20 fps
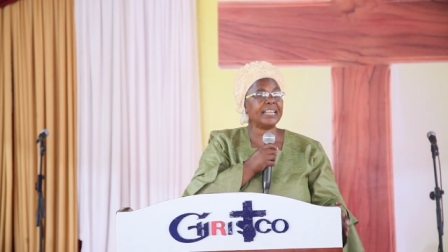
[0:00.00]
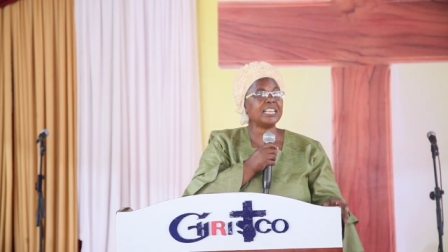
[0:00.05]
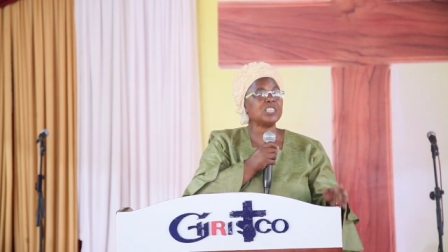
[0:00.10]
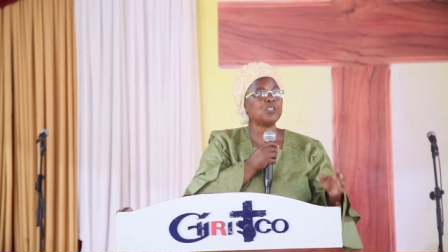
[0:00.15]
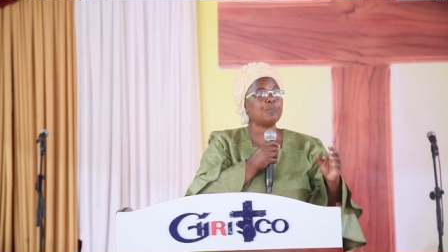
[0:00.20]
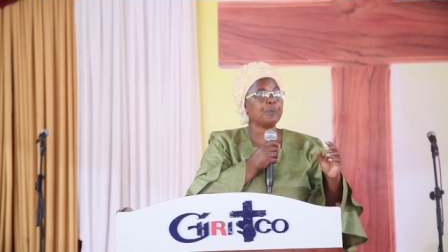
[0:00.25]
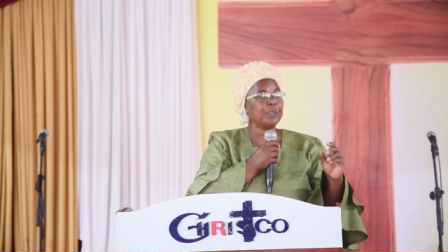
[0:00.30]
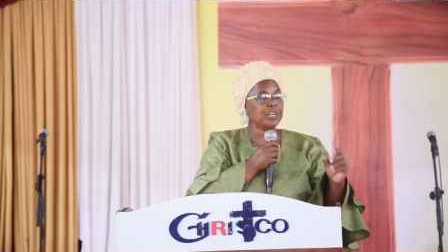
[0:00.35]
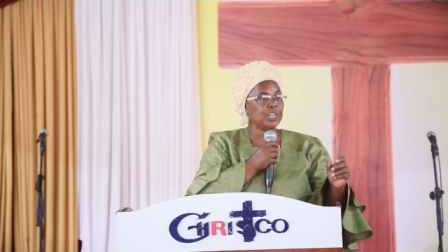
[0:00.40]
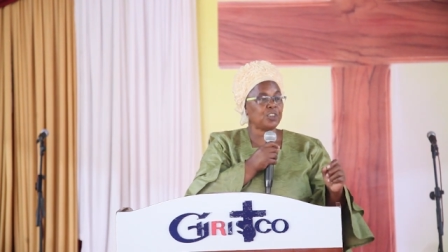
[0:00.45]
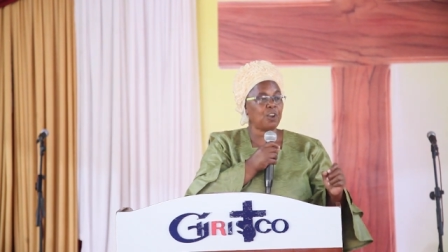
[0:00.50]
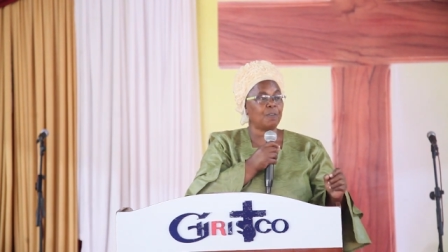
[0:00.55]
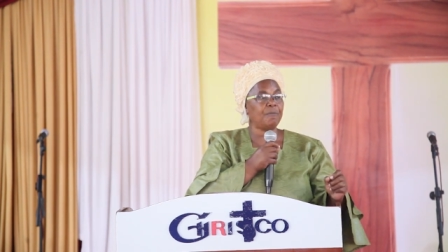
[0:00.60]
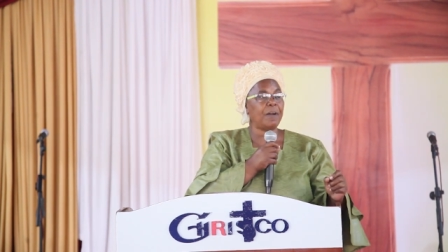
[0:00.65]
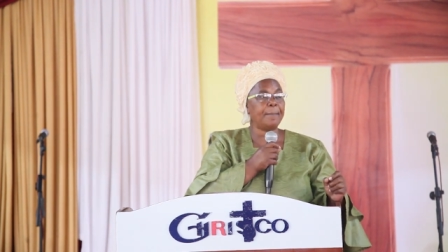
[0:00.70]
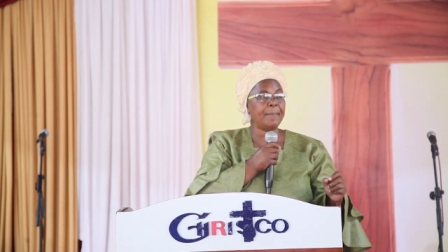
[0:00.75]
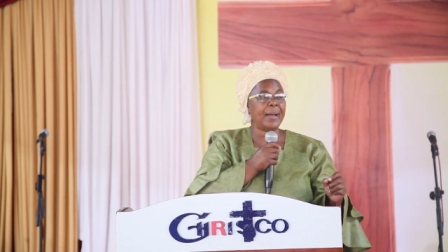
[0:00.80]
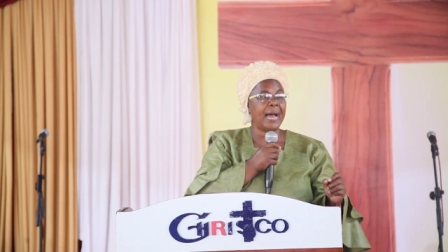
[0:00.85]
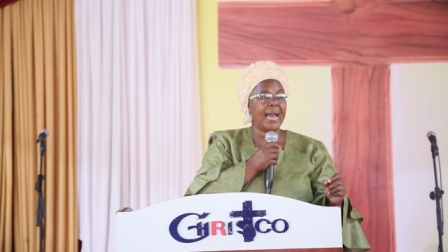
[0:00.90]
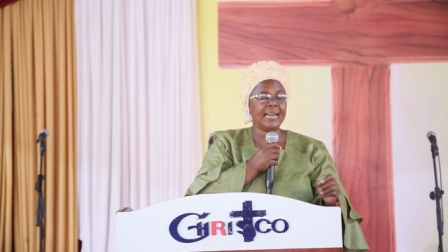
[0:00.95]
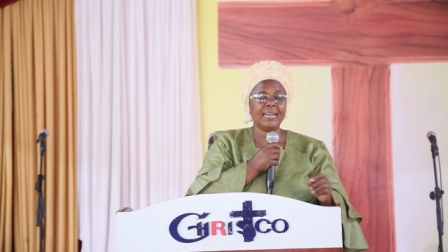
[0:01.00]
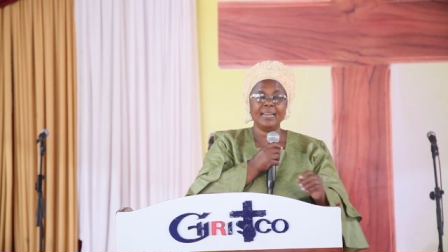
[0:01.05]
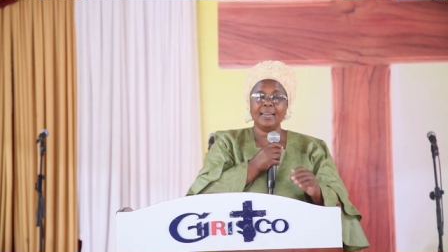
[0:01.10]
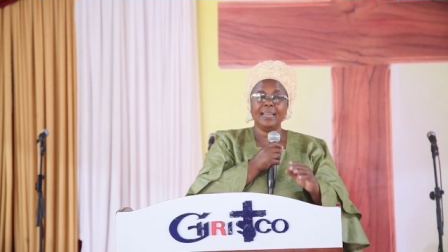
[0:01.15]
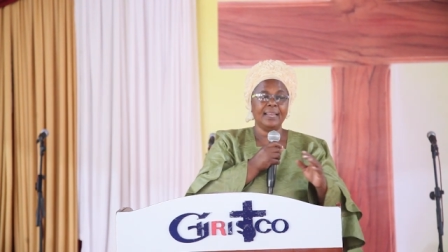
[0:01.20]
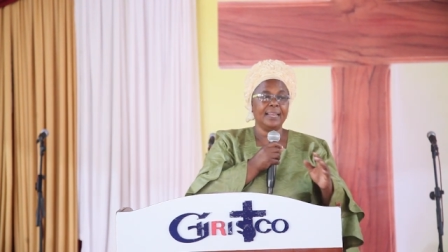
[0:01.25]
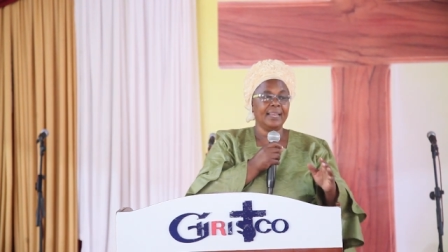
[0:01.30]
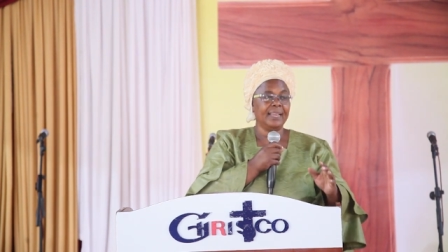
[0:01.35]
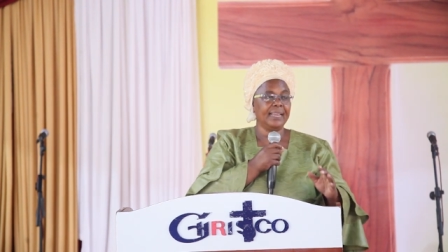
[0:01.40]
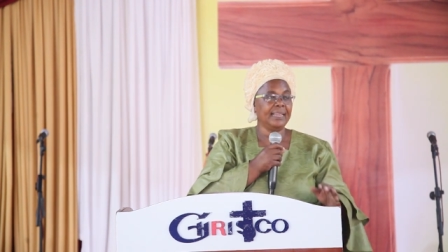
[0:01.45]
The spirit of a man,
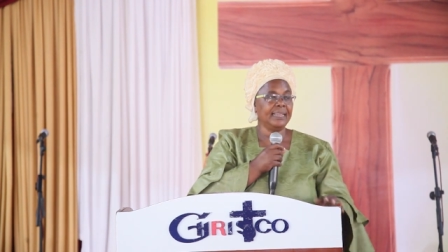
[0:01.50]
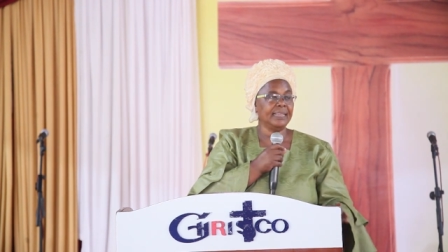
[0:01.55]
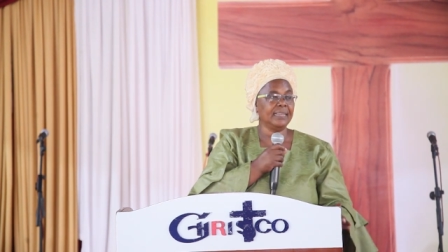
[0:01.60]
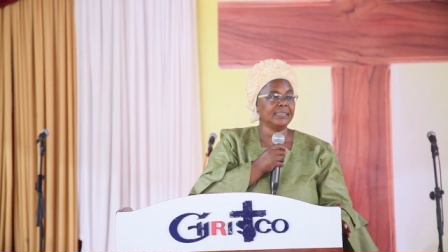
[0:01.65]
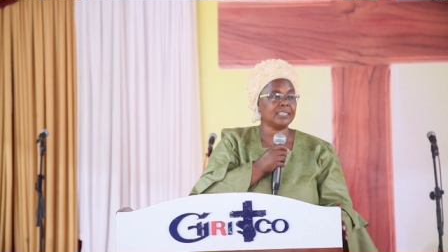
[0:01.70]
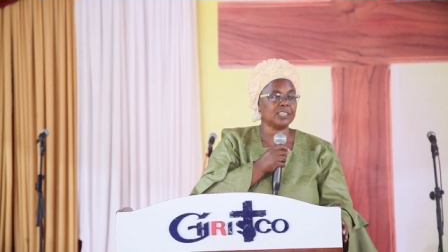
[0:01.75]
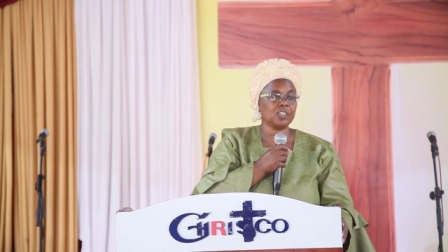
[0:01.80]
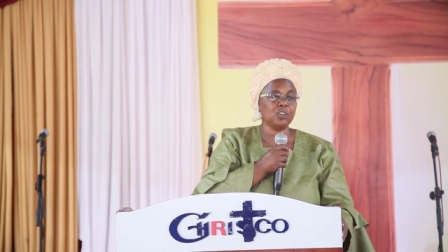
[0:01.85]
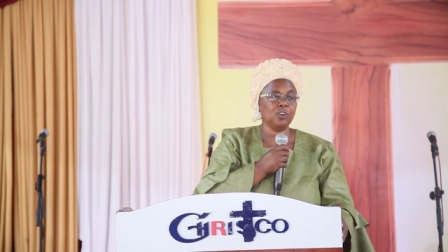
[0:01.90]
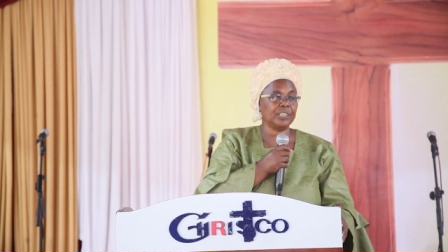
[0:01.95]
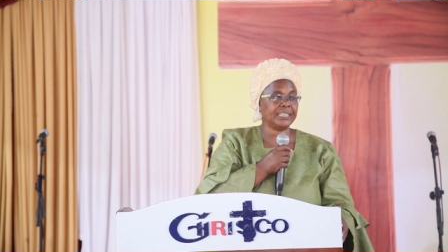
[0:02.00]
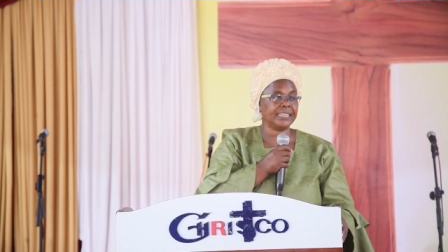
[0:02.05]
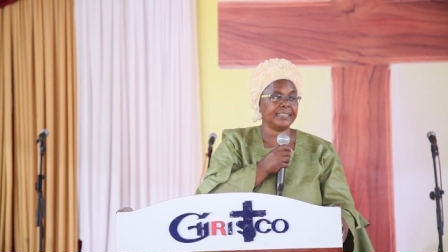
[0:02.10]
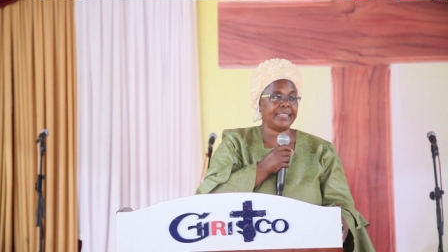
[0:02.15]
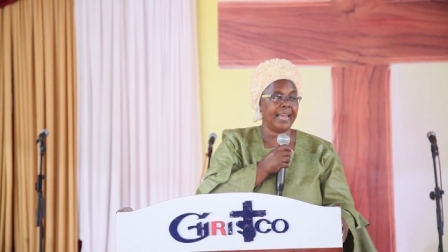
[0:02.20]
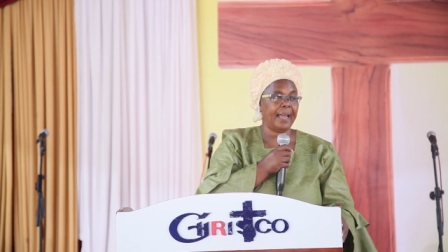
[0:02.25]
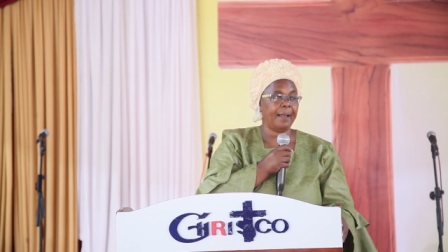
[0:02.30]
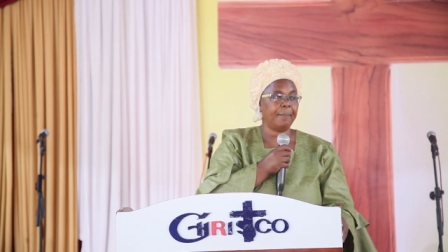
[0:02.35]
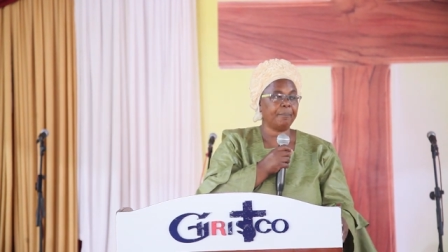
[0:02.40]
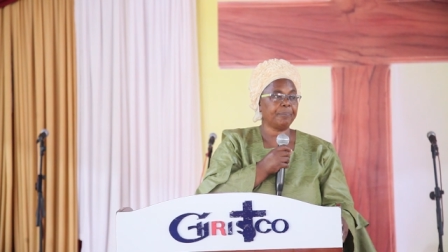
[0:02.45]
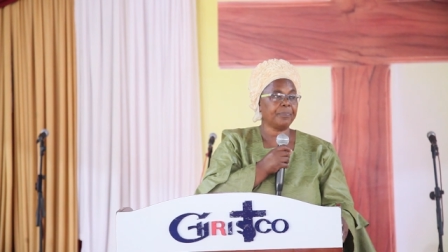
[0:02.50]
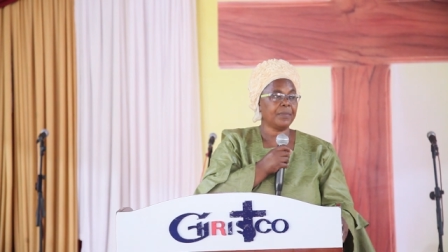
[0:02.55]
it's not there.